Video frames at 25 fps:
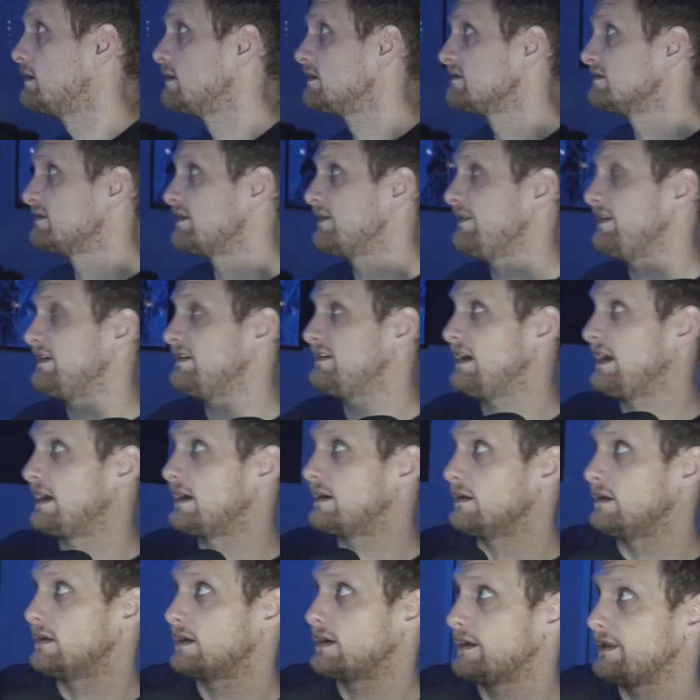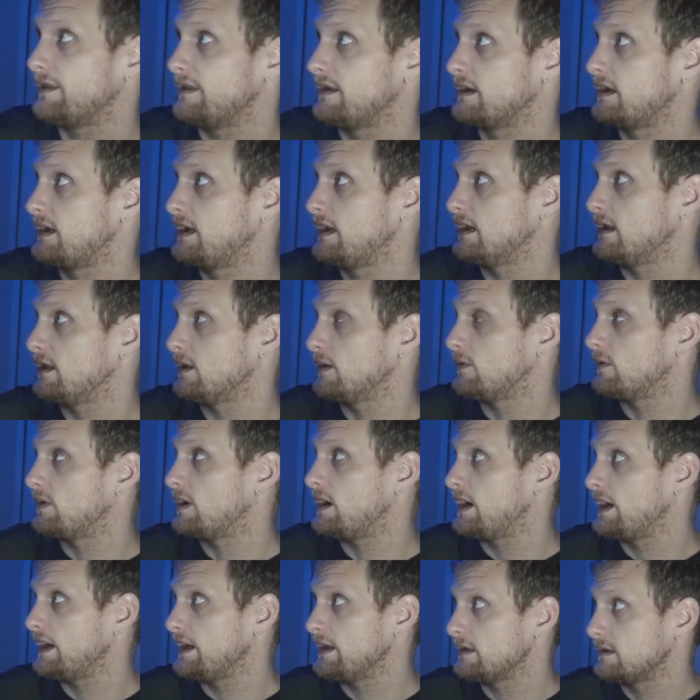So if you take a look at the
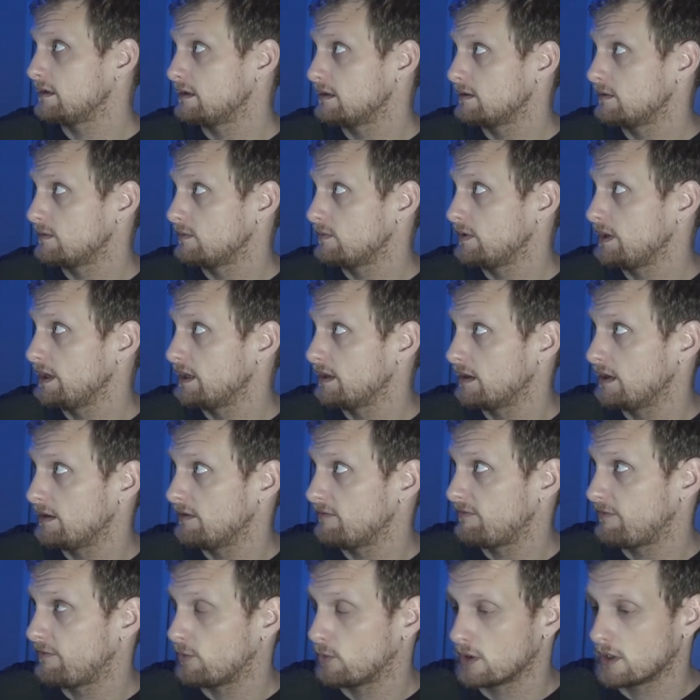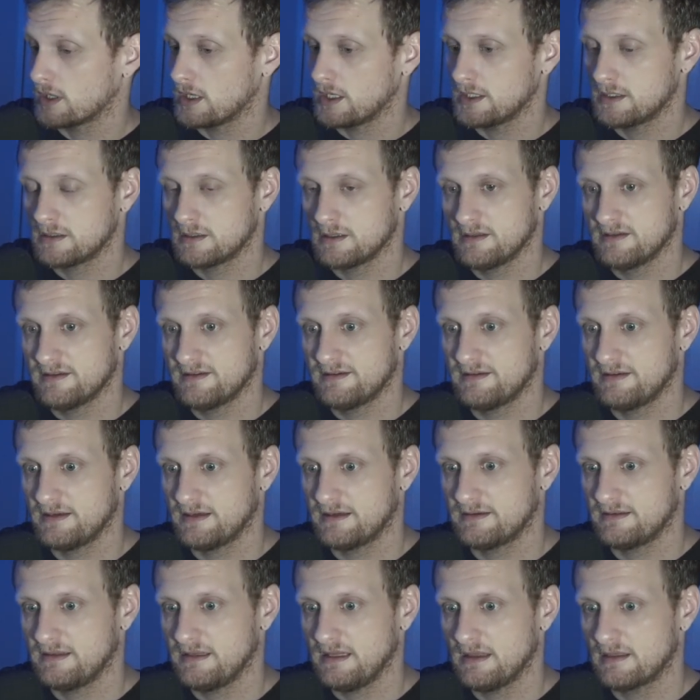kilowatt, we are at
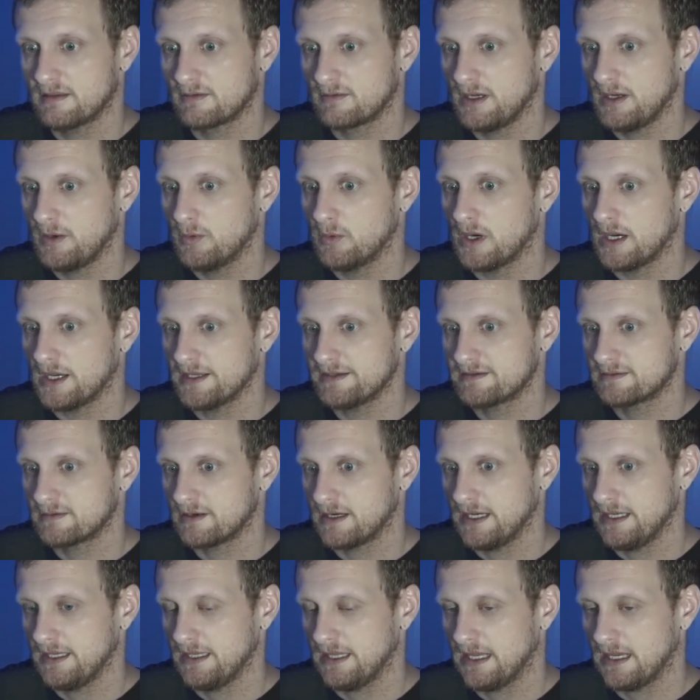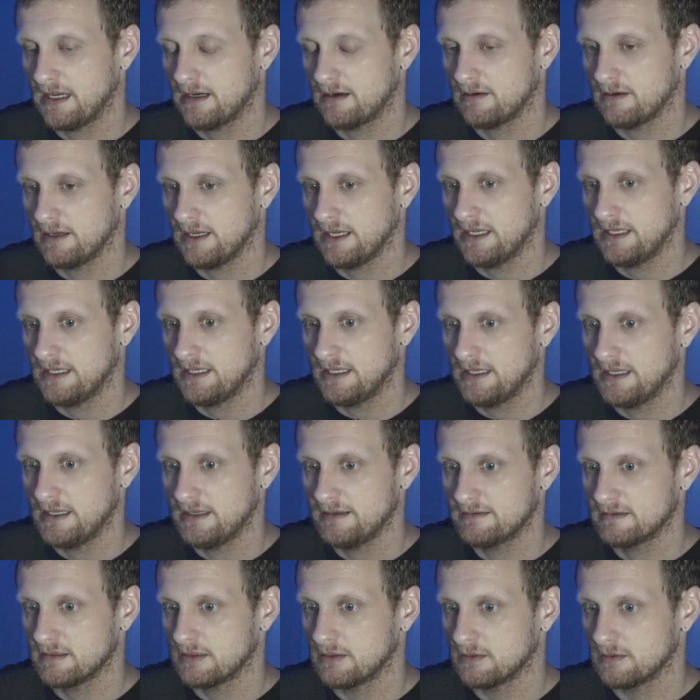463 watts right now, and it
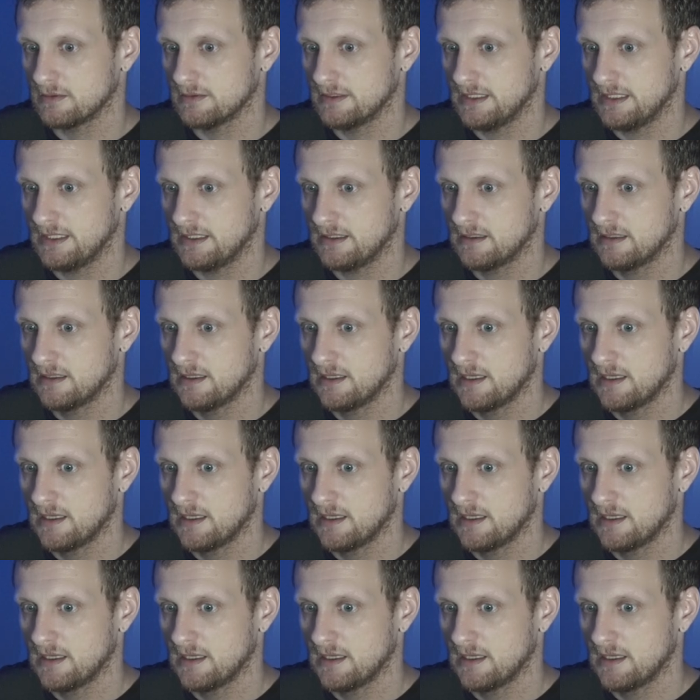is holding.